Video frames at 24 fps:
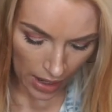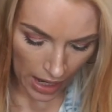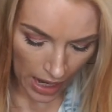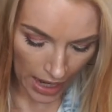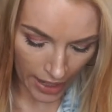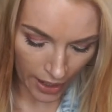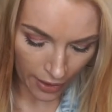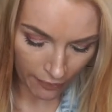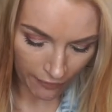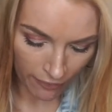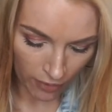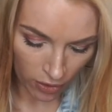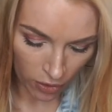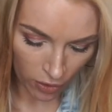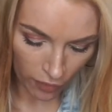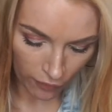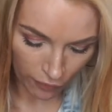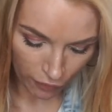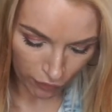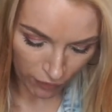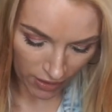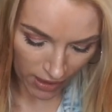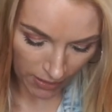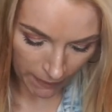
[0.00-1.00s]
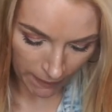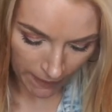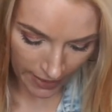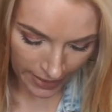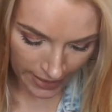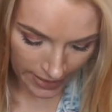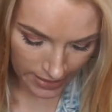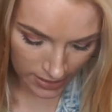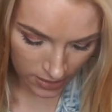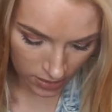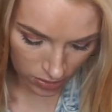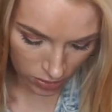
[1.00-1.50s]
another lot of
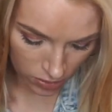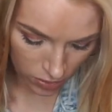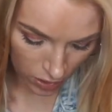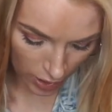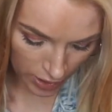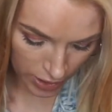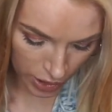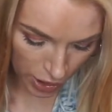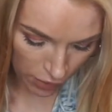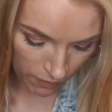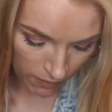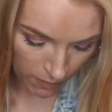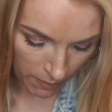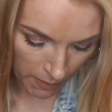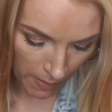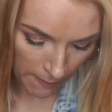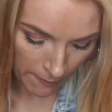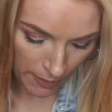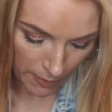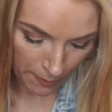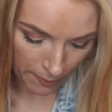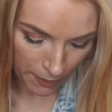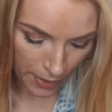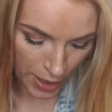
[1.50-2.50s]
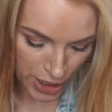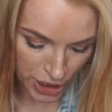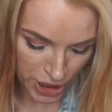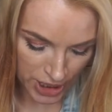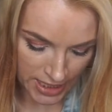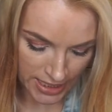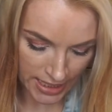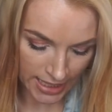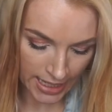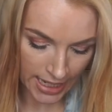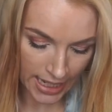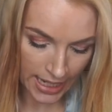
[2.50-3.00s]
freebies because I don't remember
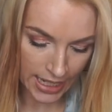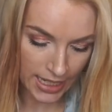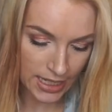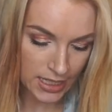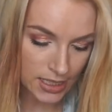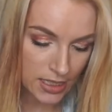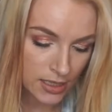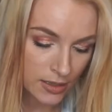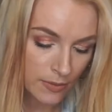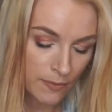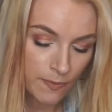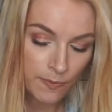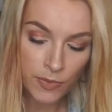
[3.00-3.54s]
purchasing these.